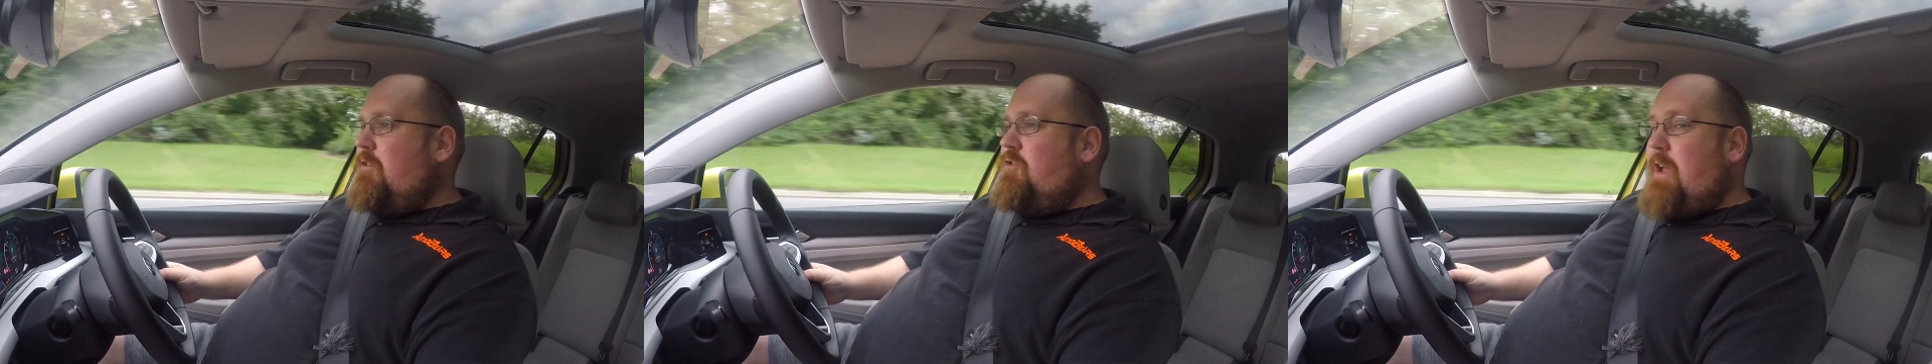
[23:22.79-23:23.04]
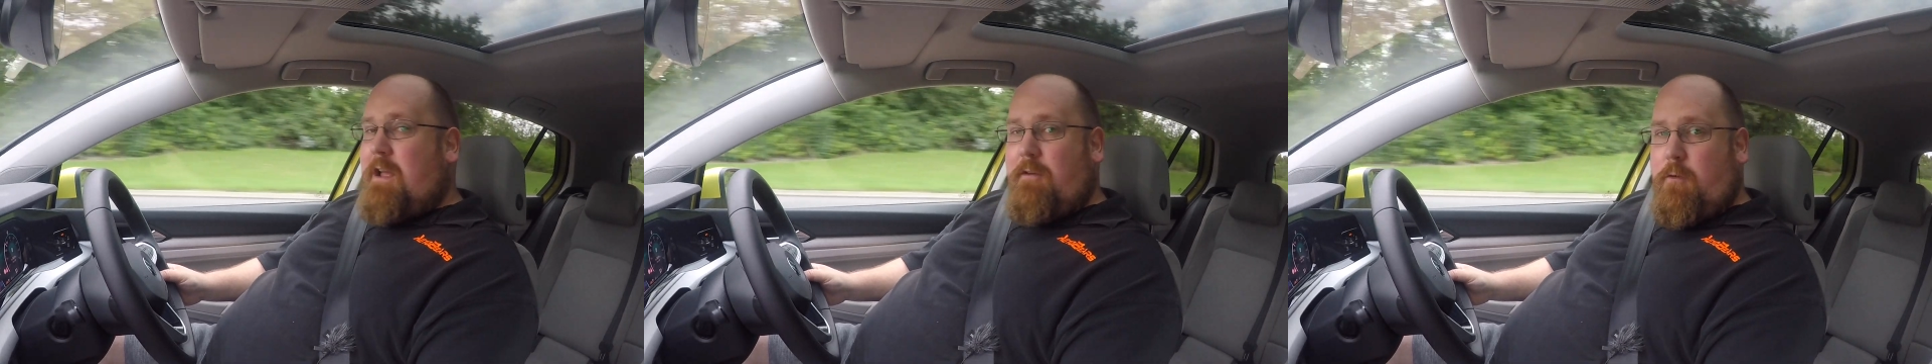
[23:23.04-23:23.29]

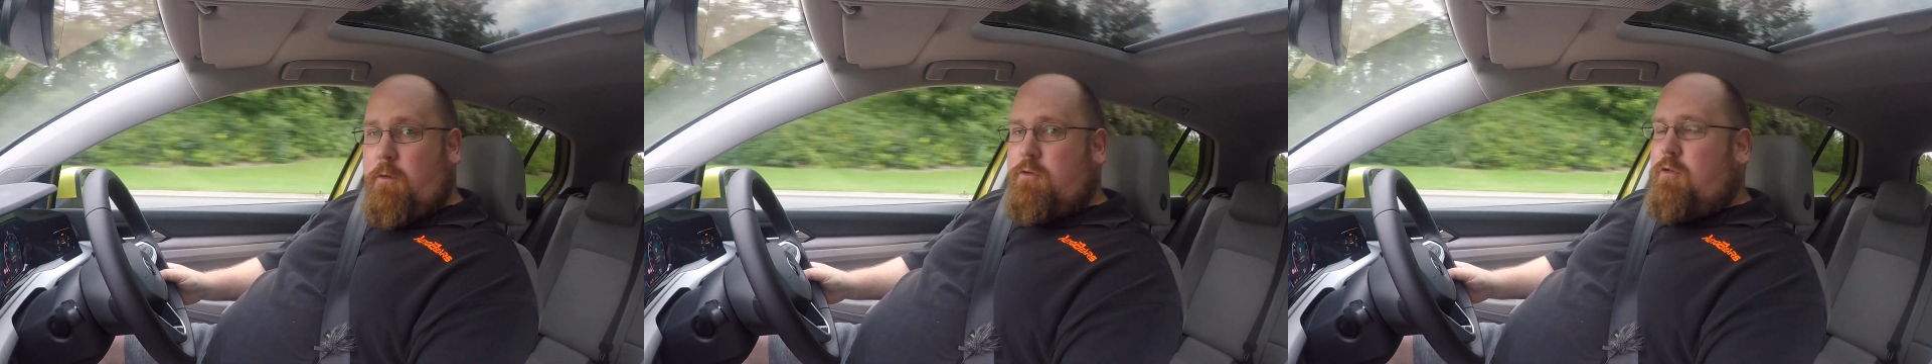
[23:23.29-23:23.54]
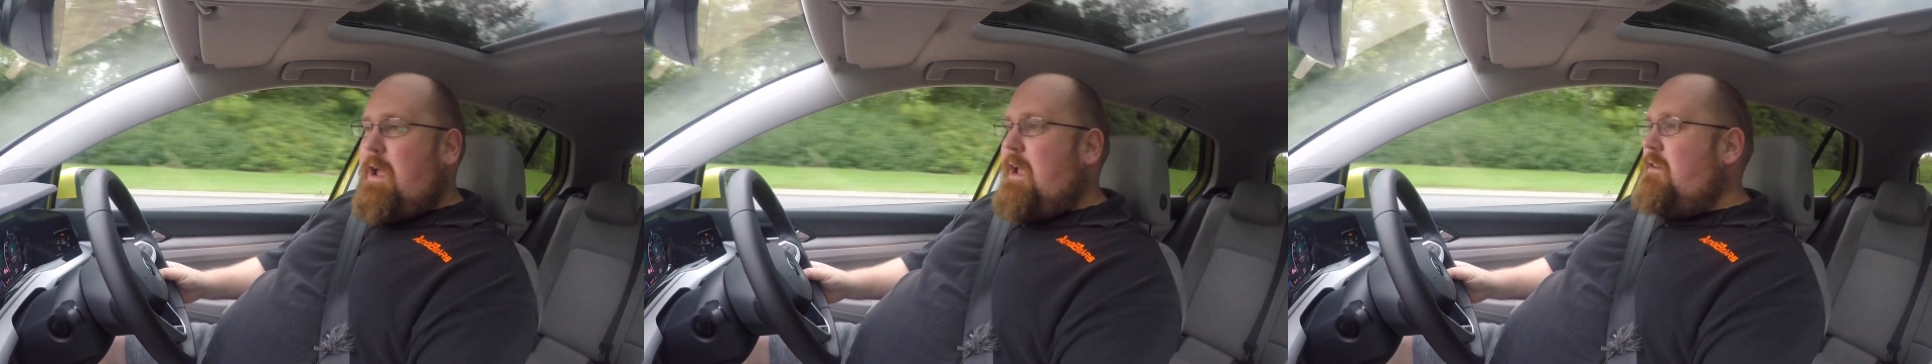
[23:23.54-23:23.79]
Jack of all
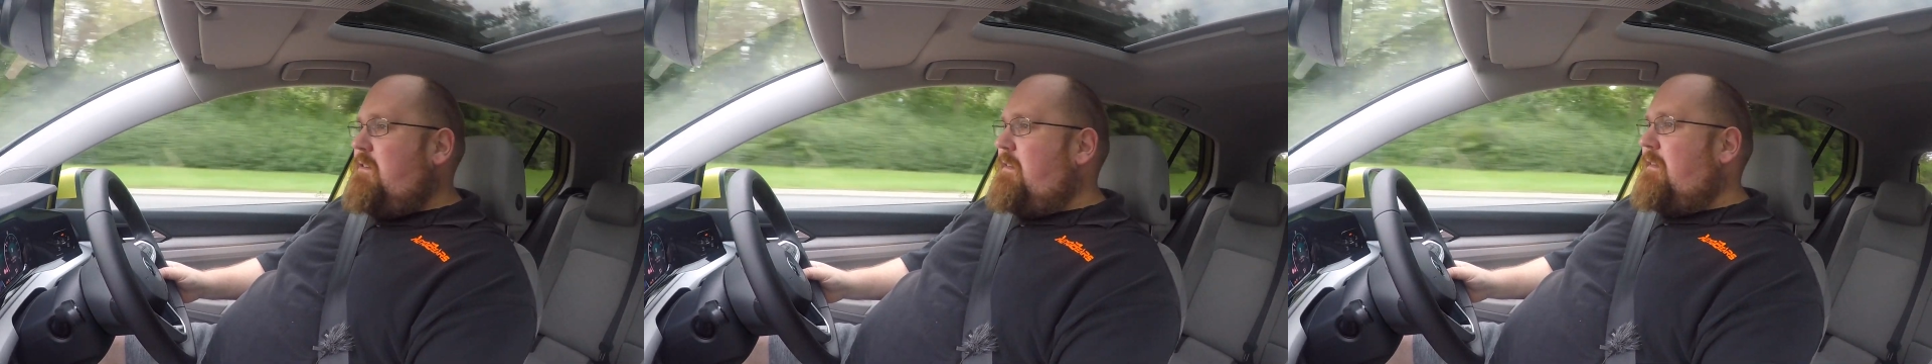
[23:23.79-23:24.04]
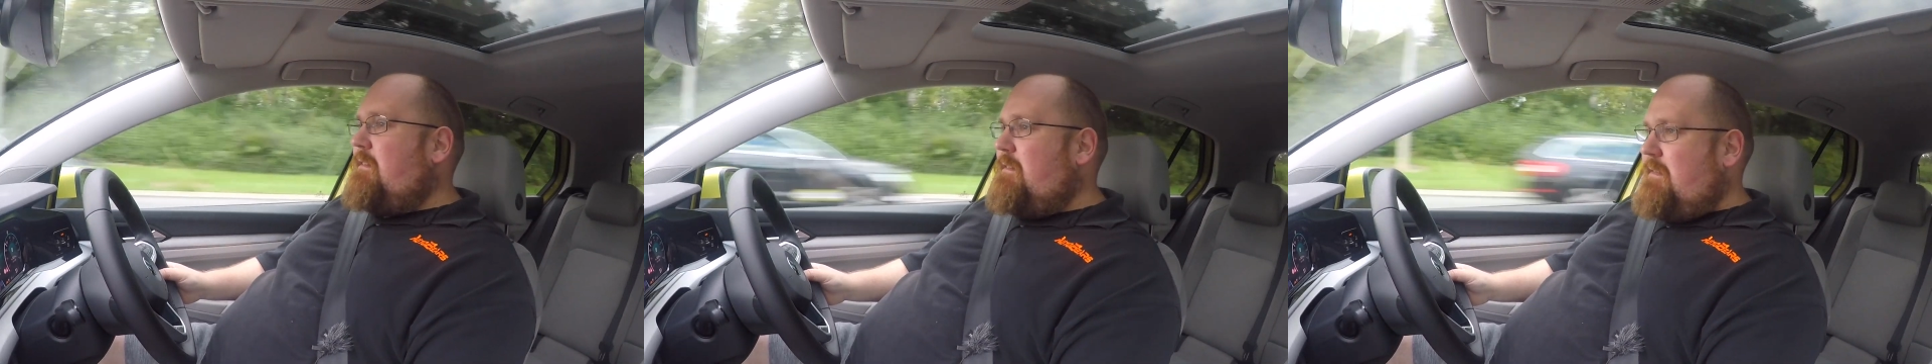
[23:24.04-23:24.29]
trades,
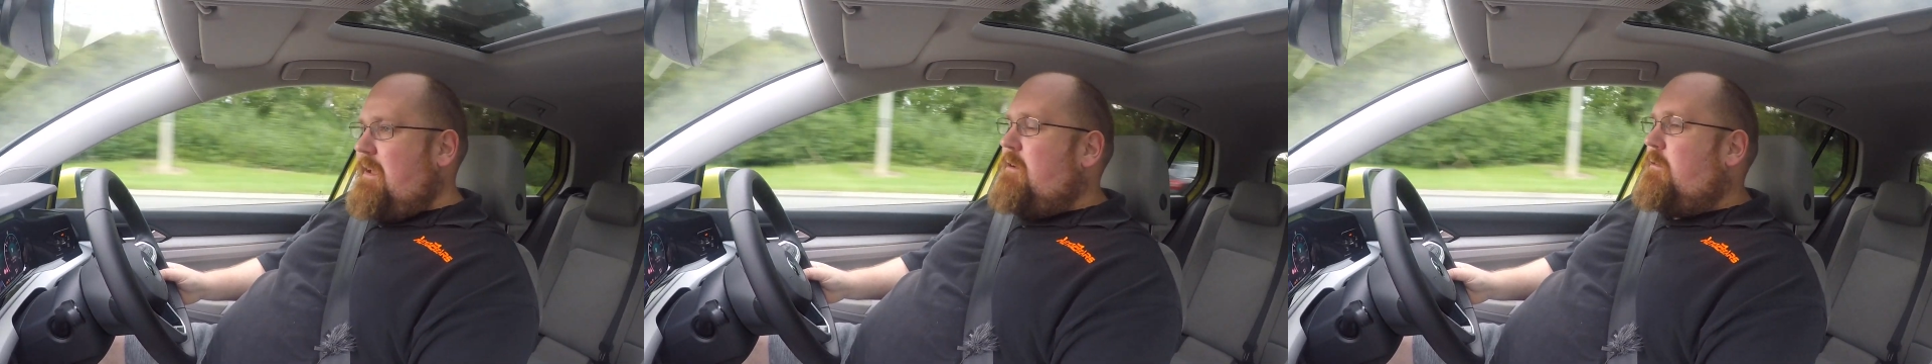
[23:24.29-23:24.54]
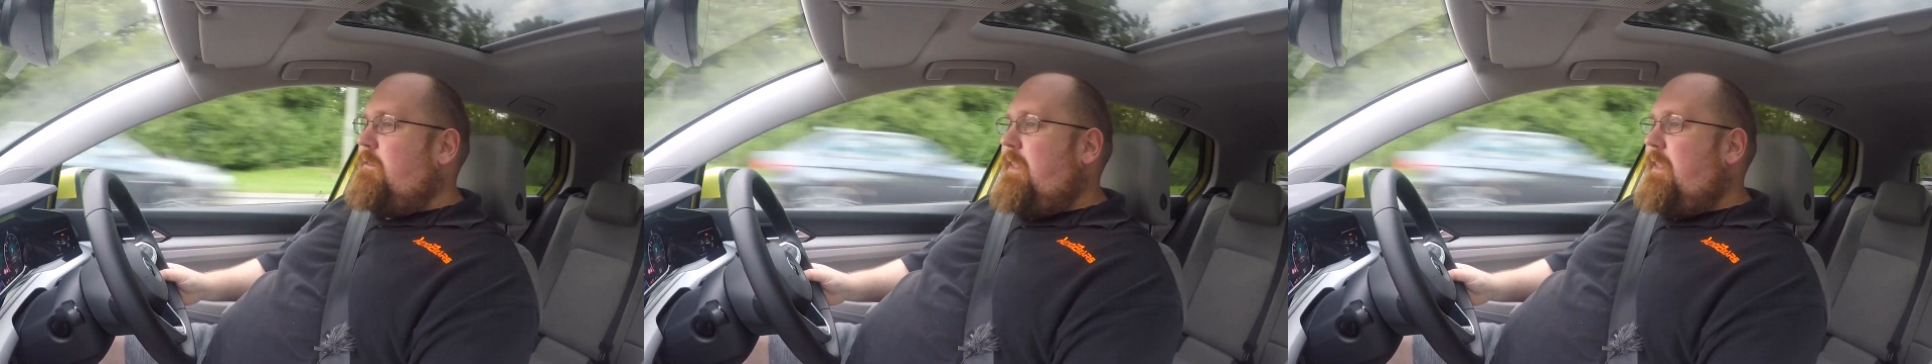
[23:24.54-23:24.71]
still